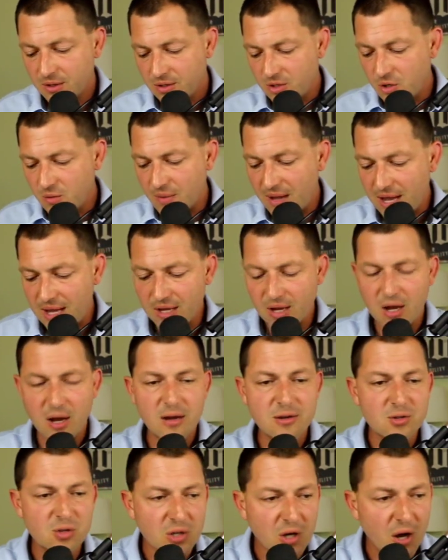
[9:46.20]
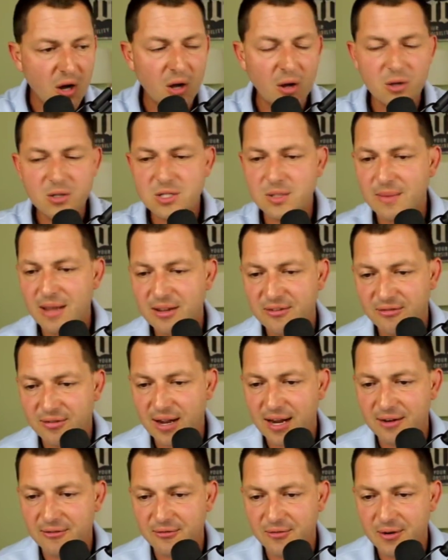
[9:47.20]
you make 100 calls, you make
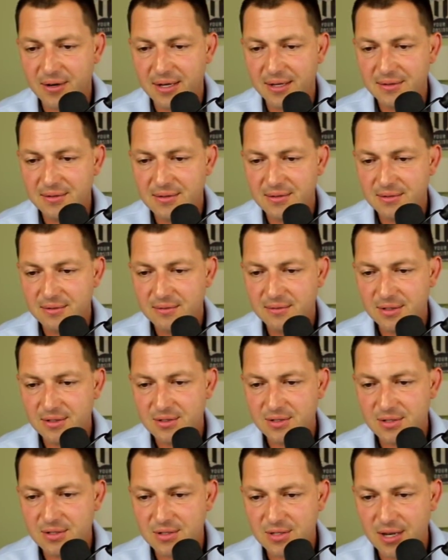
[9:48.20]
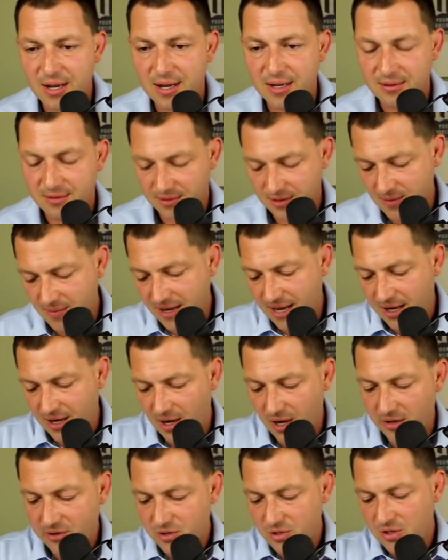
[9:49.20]
five friends, let's just say. You make
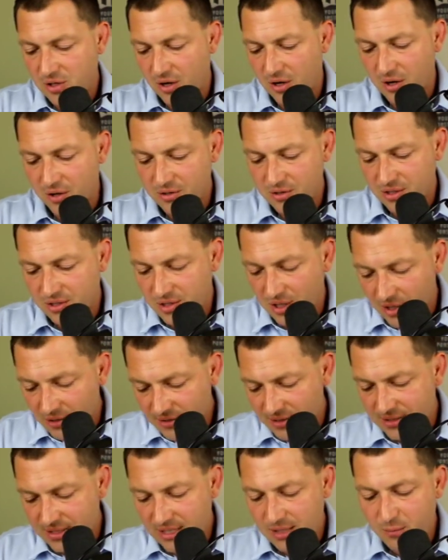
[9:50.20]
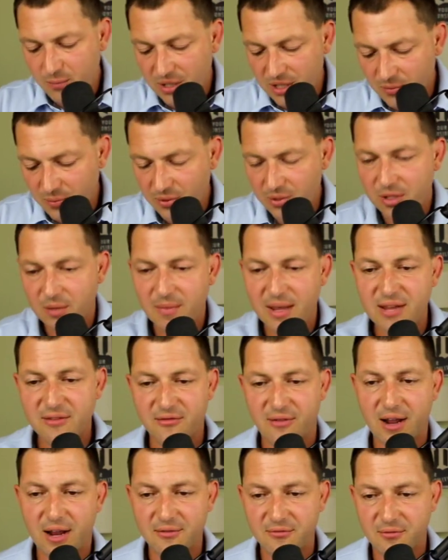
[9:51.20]
100 calls, you talk to 10 people, you make
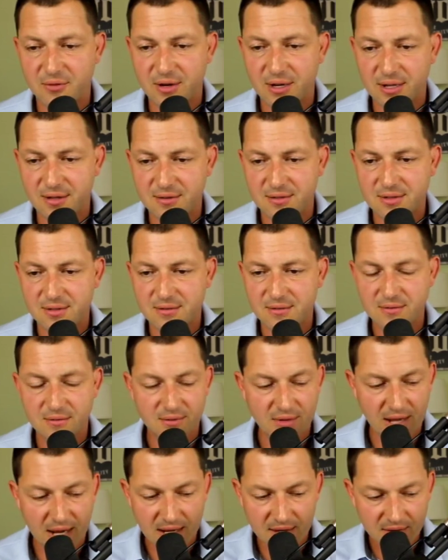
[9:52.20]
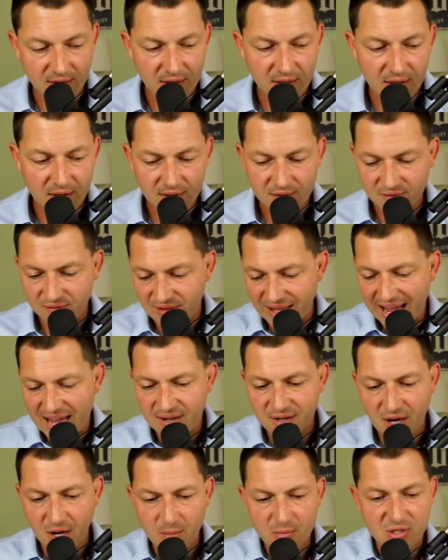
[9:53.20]
five friends. Okay,
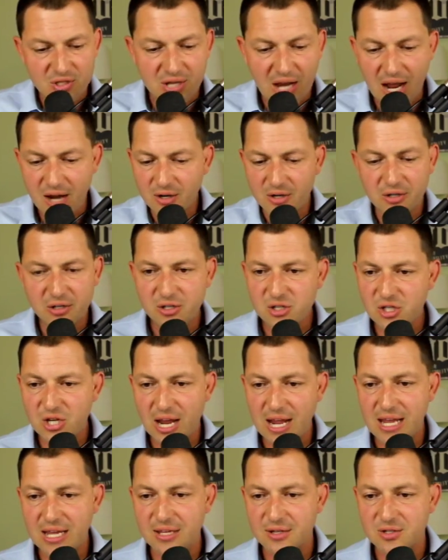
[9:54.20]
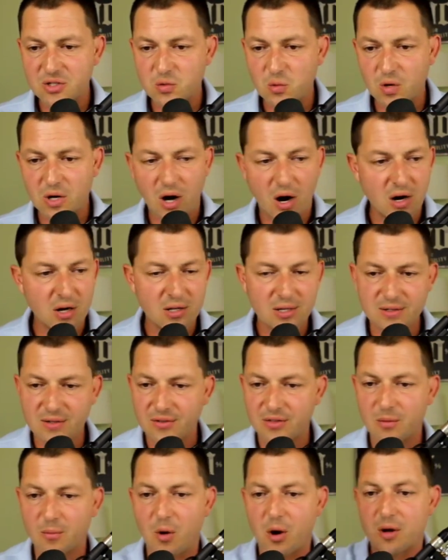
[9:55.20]
that number is not going to change regardless
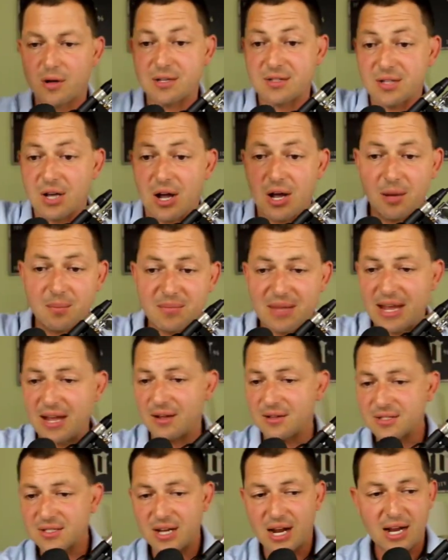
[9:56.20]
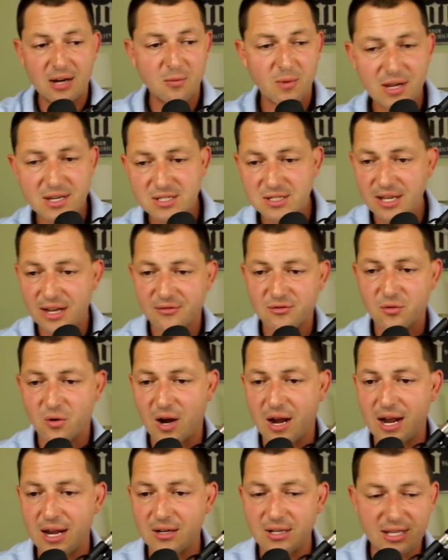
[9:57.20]
if the market's up, down, sideways, left,
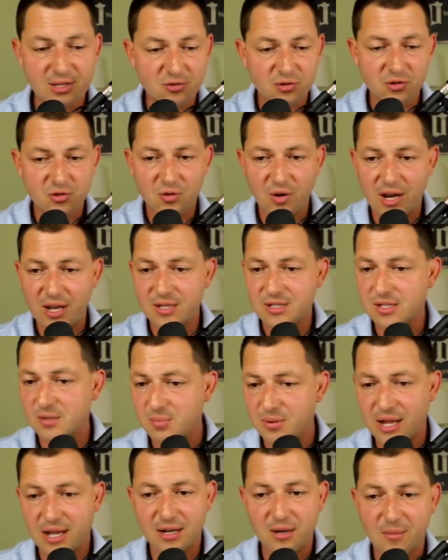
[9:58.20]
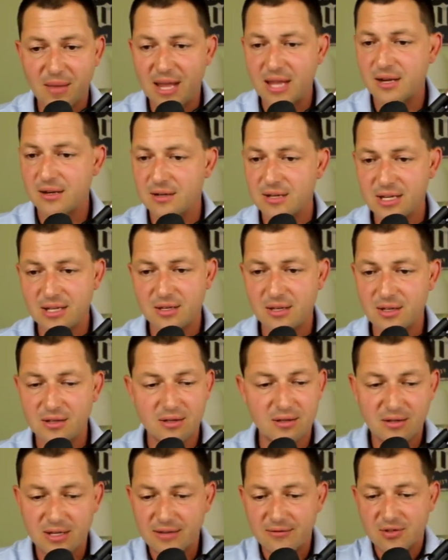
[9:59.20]
right, interest rates, supply, demand, in, uh,
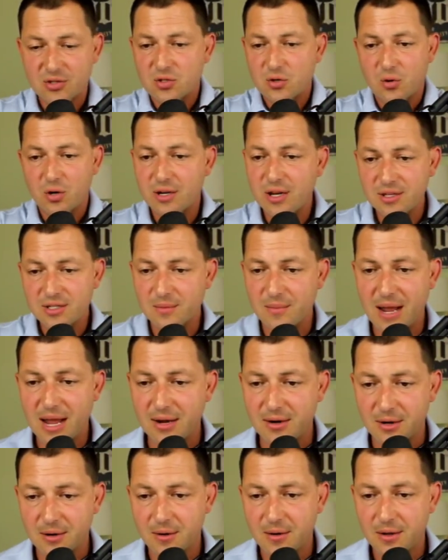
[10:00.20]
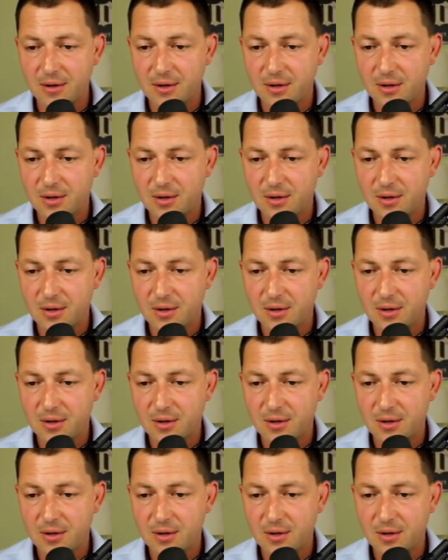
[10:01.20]
inventory, doesn't matter.